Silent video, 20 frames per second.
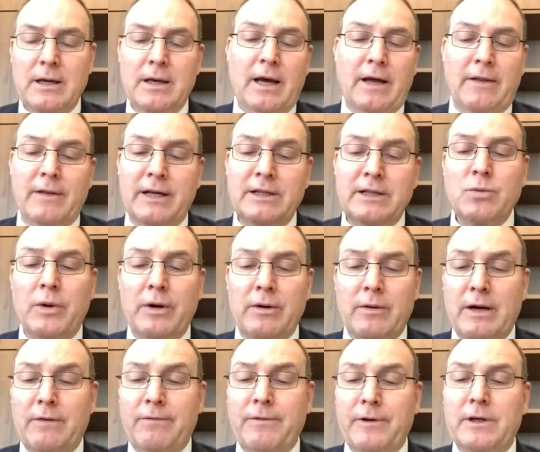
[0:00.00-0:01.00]
And that's where
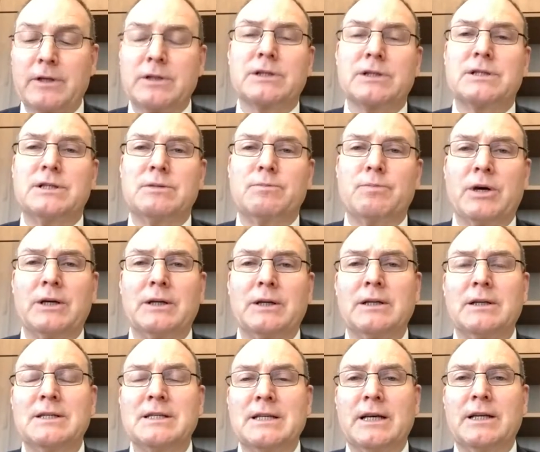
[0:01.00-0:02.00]
our focus has been
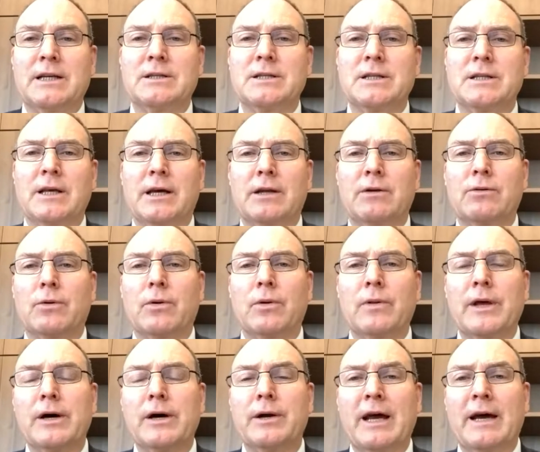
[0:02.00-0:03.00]
since then,
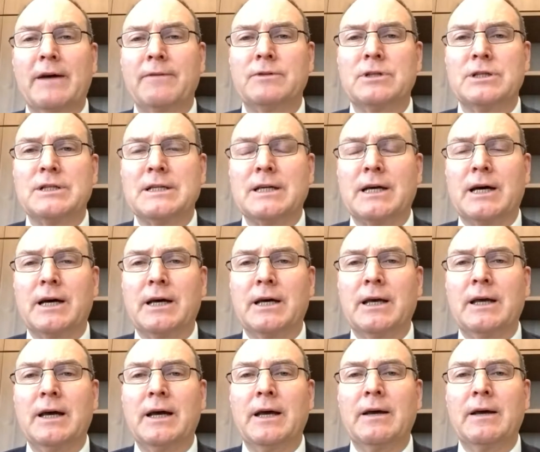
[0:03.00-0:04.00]
although I'd have to
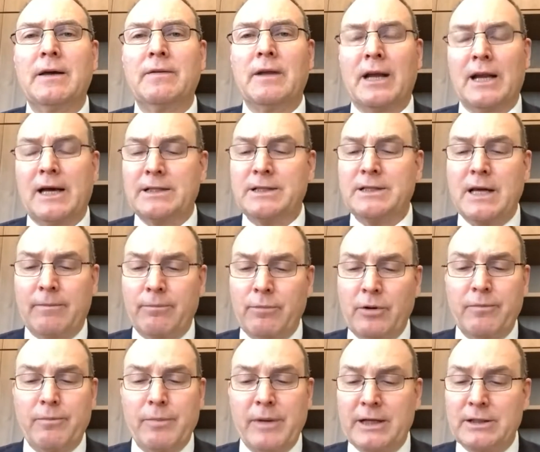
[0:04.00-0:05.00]
say the last couple
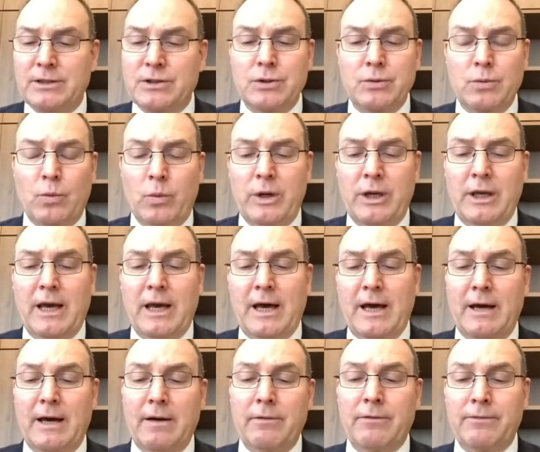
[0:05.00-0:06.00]
of months we
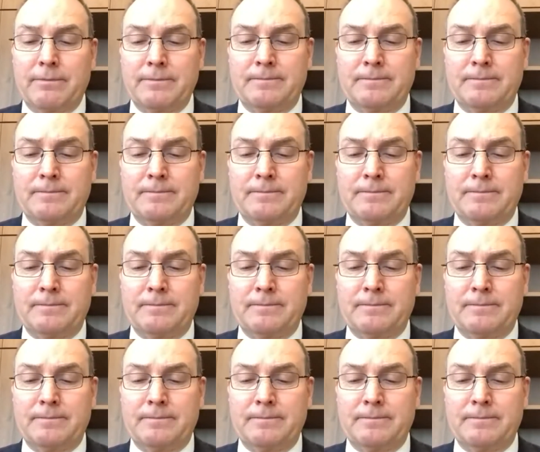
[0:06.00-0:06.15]
have